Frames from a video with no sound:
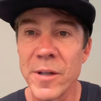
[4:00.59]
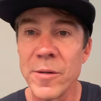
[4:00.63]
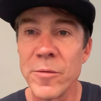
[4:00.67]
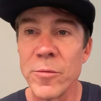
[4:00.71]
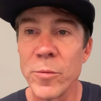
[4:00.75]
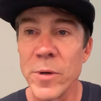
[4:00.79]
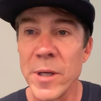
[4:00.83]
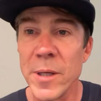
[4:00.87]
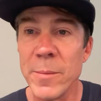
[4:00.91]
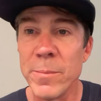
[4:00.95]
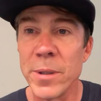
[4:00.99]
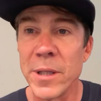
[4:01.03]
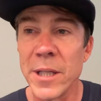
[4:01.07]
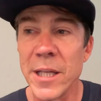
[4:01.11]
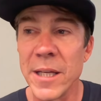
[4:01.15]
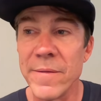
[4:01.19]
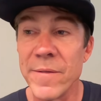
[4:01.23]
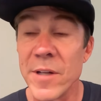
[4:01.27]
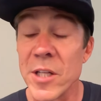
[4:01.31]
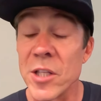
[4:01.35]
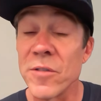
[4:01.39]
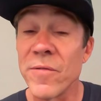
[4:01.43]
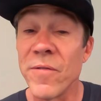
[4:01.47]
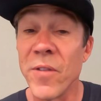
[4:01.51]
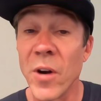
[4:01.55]
And we believe
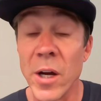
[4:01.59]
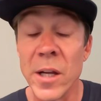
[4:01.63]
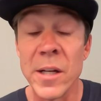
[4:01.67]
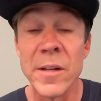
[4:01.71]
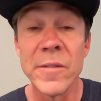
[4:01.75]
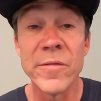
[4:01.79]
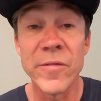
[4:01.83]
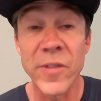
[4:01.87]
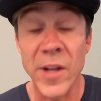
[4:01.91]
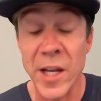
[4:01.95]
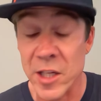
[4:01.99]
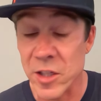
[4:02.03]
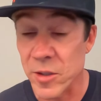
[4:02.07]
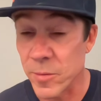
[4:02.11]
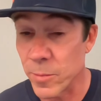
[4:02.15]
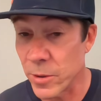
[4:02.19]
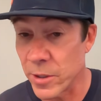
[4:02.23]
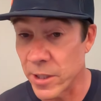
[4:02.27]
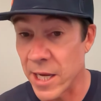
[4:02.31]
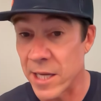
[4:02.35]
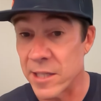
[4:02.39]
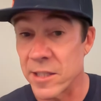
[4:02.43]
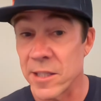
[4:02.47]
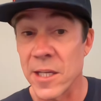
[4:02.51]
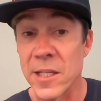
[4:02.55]
it's fun, flexible, and
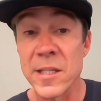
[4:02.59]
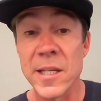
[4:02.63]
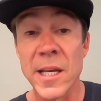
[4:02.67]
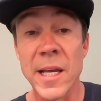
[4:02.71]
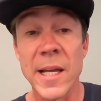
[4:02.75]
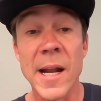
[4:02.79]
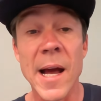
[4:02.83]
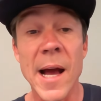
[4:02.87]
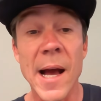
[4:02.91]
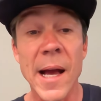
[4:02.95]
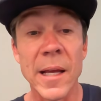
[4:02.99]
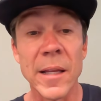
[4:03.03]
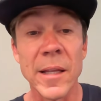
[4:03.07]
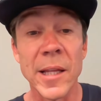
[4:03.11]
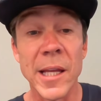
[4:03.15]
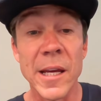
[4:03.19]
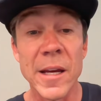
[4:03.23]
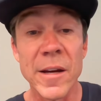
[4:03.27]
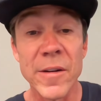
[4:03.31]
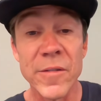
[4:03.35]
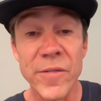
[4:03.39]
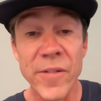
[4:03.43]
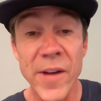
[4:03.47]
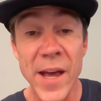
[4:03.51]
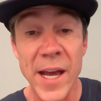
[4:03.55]
as I said, highly
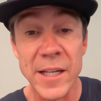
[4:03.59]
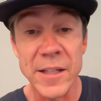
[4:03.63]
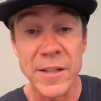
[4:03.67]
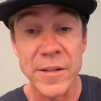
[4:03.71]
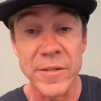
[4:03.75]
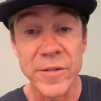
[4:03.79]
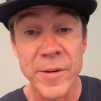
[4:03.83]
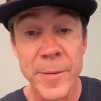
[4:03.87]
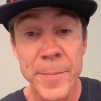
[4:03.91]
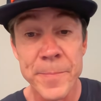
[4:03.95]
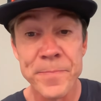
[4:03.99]
effective.